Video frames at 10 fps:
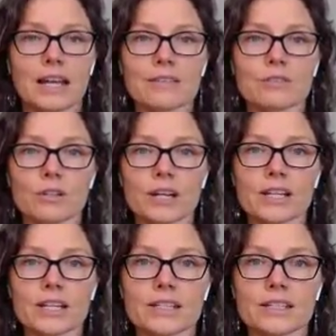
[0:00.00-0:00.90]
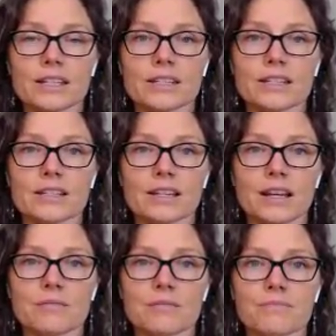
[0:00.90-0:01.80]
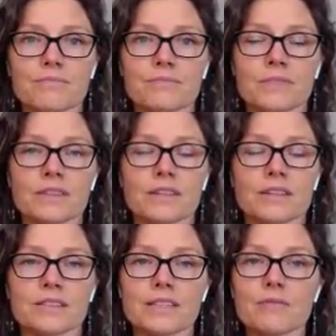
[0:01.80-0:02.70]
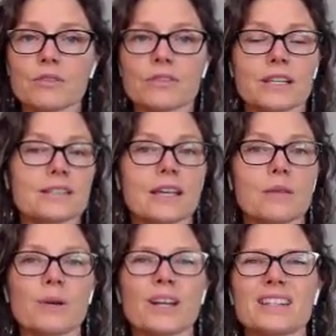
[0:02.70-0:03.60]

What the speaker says: I've grated the several things. I could put